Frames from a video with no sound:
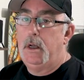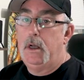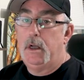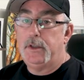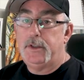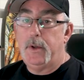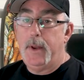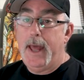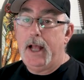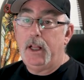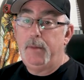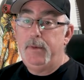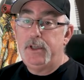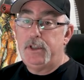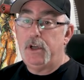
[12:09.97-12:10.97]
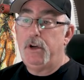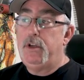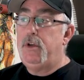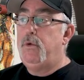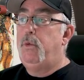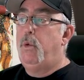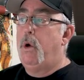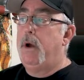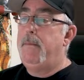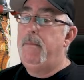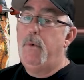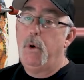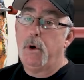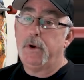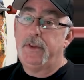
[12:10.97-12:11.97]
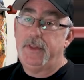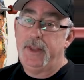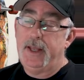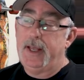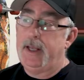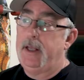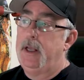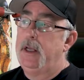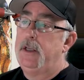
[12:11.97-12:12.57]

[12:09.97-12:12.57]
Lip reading: So now let me show you one more thing.